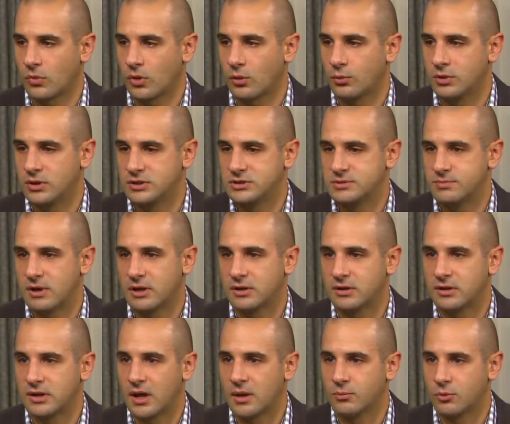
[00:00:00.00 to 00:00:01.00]
we did spend
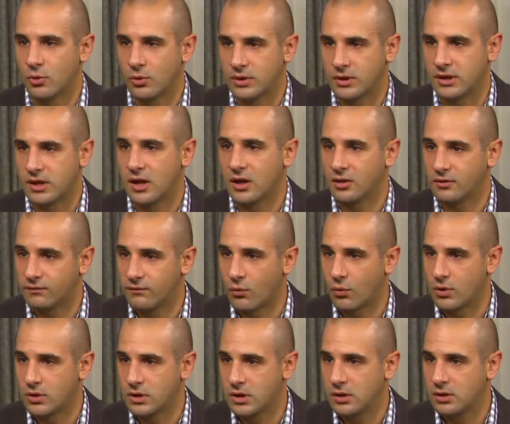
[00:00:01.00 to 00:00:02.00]
time going to
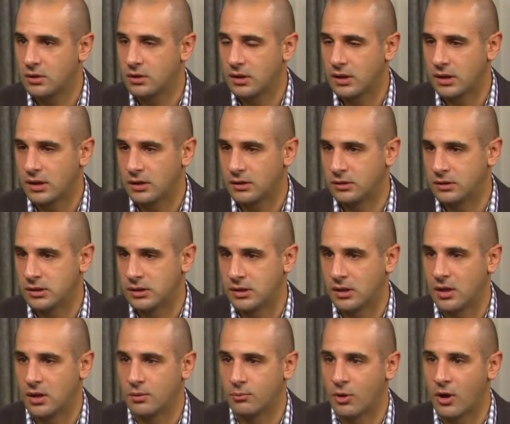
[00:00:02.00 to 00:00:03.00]
California mm -hmm. and the
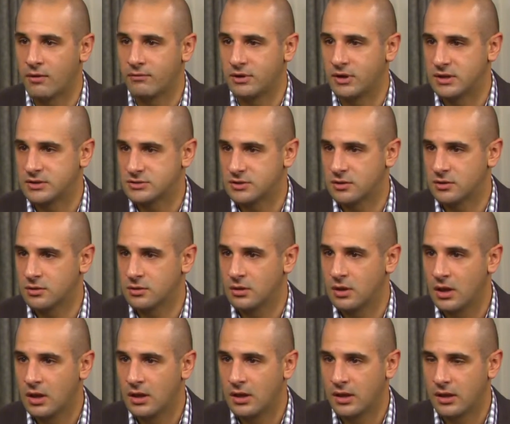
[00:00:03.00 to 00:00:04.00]
uh, Mojave Desert.
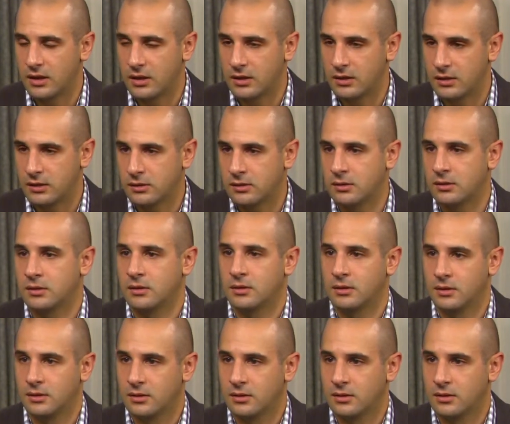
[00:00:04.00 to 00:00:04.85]
Mm -hmm. Yeah, is that like